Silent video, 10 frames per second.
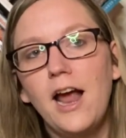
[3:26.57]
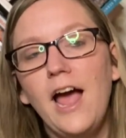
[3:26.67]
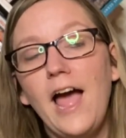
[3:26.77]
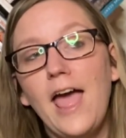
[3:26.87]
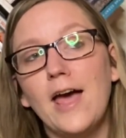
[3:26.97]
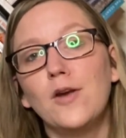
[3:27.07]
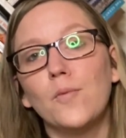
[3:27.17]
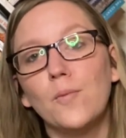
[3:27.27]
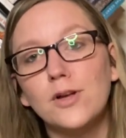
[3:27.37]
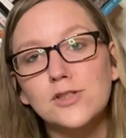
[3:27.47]
And
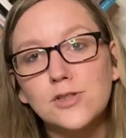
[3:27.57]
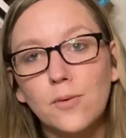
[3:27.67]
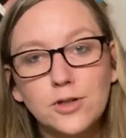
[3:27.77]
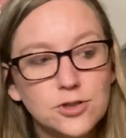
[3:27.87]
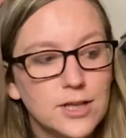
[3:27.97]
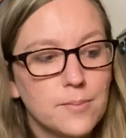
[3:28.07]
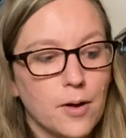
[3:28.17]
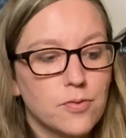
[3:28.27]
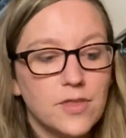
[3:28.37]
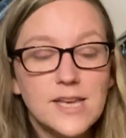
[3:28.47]
what's so interesting
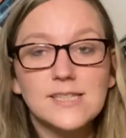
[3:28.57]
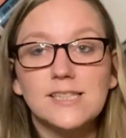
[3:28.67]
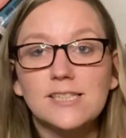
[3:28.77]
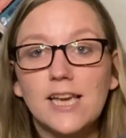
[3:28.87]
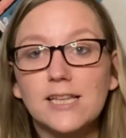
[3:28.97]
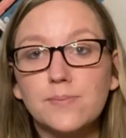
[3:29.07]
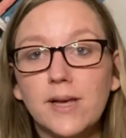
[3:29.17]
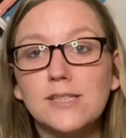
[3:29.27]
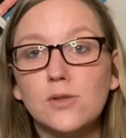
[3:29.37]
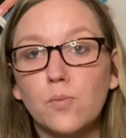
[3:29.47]
about this, it takes
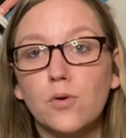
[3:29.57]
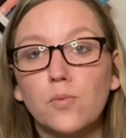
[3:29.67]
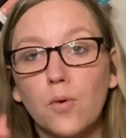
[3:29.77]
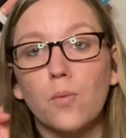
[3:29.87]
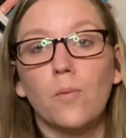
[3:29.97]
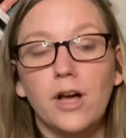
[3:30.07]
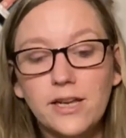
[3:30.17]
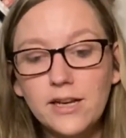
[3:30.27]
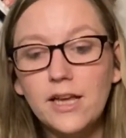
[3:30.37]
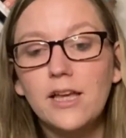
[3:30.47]
place in World War
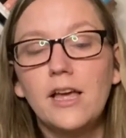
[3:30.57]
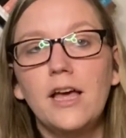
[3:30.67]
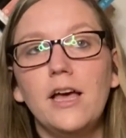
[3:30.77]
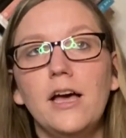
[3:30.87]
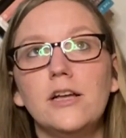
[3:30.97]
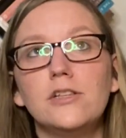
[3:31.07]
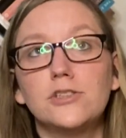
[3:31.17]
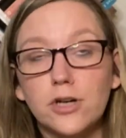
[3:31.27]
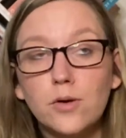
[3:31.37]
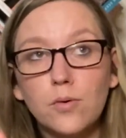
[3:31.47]
I.
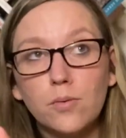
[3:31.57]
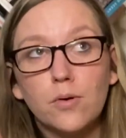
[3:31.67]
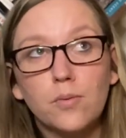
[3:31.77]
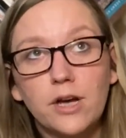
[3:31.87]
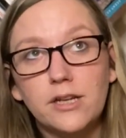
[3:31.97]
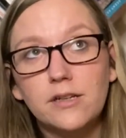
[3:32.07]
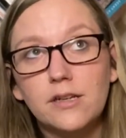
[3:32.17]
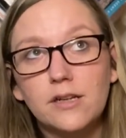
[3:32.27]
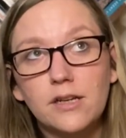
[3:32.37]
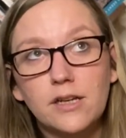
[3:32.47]
During World War I,
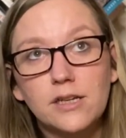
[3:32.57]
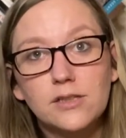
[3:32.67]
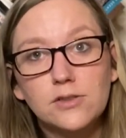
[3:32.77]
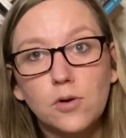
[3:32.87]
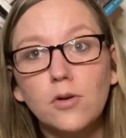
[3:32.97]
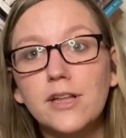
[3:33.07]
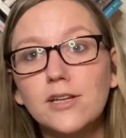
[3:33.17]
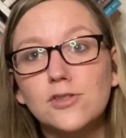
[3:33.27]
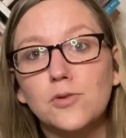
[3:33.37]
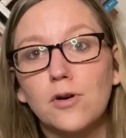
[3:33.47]
totally
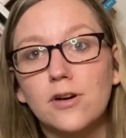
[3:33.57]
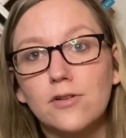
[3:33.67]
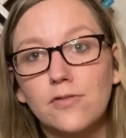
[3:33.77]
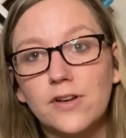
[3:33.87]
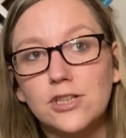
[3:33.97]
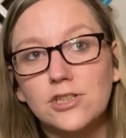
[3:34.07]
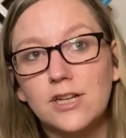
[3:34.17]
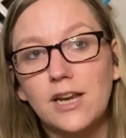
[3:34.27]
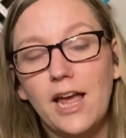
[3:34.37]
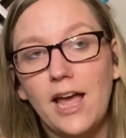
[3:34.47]
historical
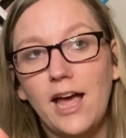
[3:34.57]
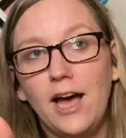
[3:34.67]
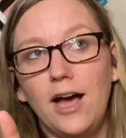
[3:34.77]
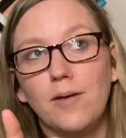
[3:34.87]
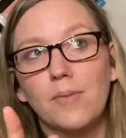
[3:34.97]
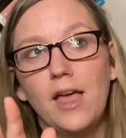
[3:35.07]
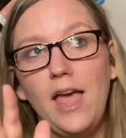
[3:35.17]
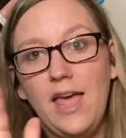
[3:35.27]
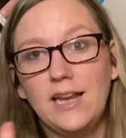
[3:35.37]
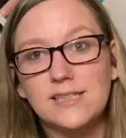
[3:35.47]
fiction, and
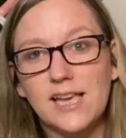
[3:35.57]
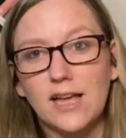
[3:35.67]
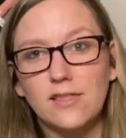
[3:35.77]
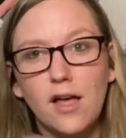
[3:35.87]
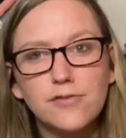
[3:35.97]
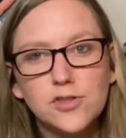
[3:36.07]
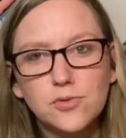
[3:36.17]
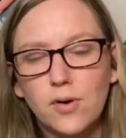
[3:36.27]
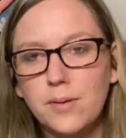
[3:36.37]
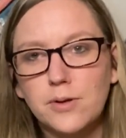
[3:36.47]
it's like a love
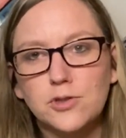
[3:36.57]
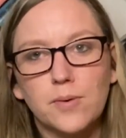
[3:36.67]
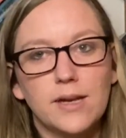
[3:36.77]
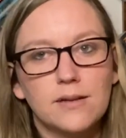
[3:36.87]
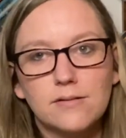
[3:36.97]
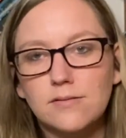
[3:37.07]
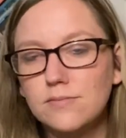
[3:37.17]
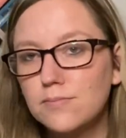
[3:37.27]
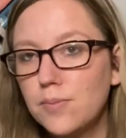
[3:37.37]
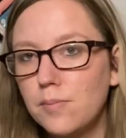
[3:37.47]
story between
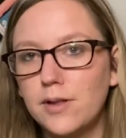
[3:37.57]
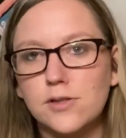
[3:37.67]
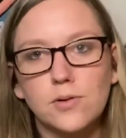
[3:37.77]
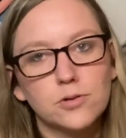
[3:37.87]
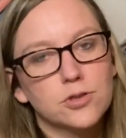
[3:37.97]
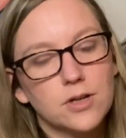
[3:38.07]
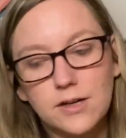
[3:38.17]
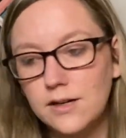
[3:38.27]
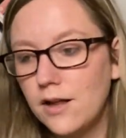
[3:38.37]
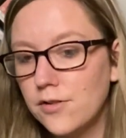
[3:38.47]
probably a soldier
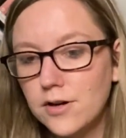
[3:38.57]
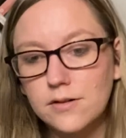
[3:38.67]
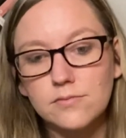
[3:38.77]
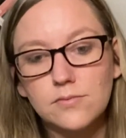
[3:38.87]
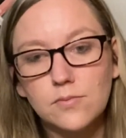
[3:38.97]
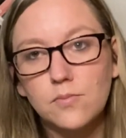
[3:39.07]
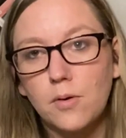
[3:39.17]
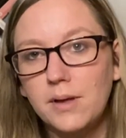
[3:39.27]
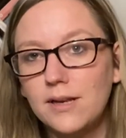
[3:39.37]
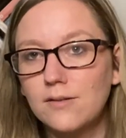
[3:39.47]
and another
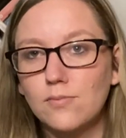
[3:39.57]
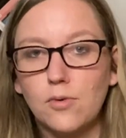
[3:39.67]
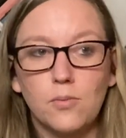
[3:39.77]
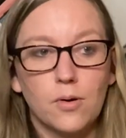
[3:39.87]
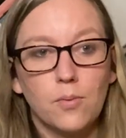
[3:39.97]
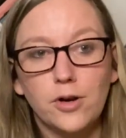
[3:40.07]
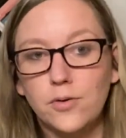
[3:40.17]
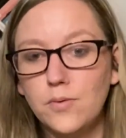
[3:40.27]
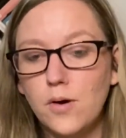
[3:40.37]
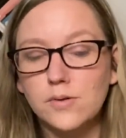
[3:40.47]
woman in World War I,
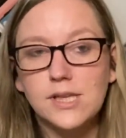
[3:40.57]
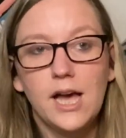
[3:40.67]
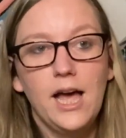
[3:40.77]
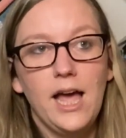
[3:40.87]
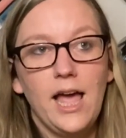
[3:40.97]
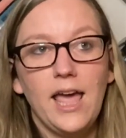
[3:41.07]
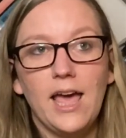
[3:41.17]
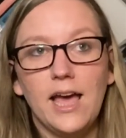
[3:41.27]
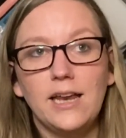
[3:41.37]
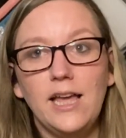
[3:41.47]
who knows.
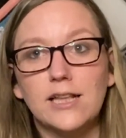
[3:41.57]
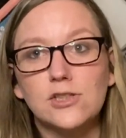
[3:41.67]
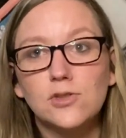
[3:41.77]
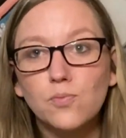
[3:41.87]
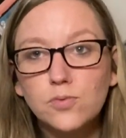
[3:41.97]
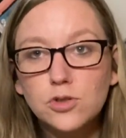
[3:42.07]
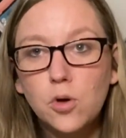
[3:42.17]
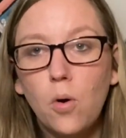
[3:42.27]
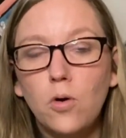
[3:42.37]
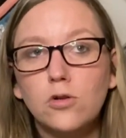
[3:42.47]
And it's
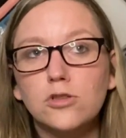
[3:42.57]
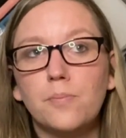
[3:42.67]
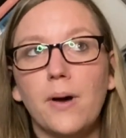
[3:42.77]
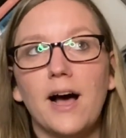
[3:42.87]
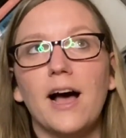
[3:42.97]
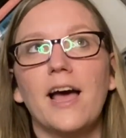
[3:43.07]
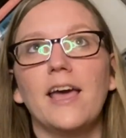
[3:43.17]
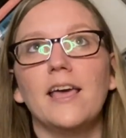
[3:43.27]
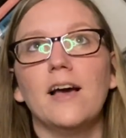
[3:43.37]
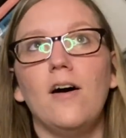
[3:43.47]
told
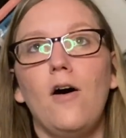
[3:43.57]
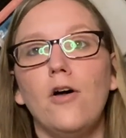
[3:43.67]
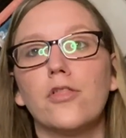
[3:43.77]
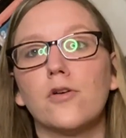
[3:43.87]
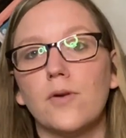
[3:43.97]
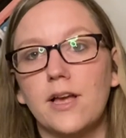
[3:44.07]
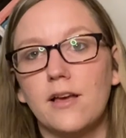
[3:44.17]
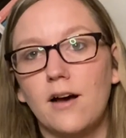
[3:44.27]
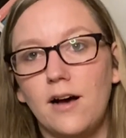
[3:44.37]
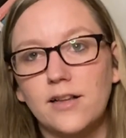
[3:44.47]
by all the Greek
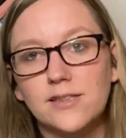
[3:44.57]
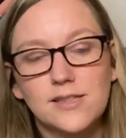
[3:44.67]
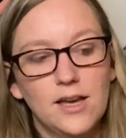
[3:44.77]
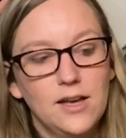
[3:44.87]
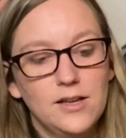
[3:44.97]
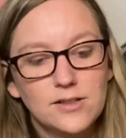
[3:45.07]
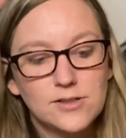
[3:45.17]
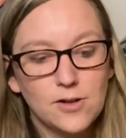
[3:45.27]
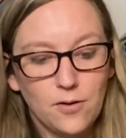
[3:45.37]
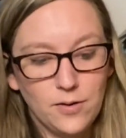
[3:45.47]
gods.
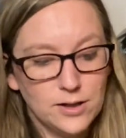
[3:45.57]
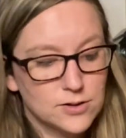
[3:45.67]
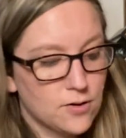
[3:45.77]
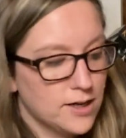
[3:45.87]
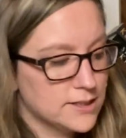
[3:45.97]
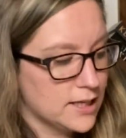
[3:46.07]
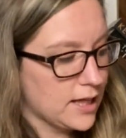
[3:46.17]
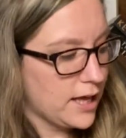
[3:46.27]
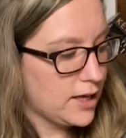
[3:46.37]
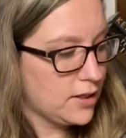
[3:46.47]
So it's crazy,
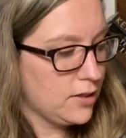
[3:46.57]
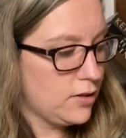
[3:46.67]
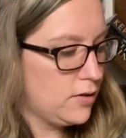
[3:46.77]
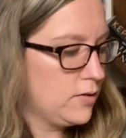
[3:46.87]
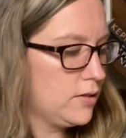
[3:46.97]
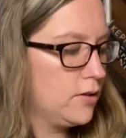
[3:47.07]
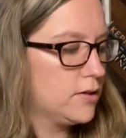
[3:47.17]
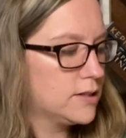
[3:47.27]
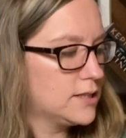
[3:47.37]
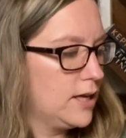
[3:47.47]
like, you
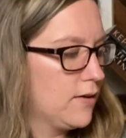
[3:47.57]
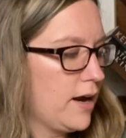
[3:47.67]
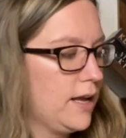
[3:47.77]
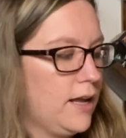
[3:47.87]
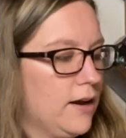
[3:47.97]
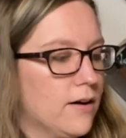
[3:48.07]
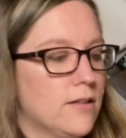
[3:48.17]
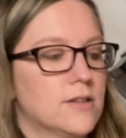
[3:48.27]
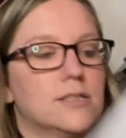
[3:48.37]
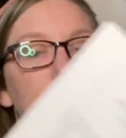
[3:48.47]
can see right here,
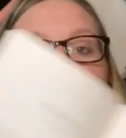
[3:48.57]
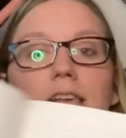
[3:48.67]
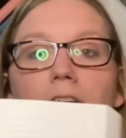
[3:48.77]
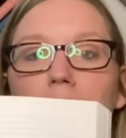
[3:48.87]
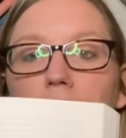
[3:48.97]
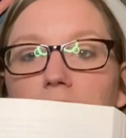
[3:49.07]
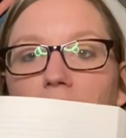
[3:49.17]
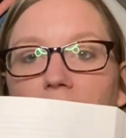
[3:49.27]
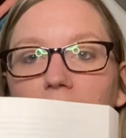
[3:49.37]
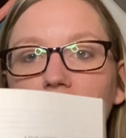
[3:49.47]
there says
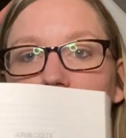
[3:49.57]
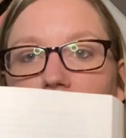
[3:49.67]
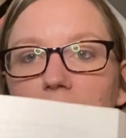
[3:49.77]
Aphrodite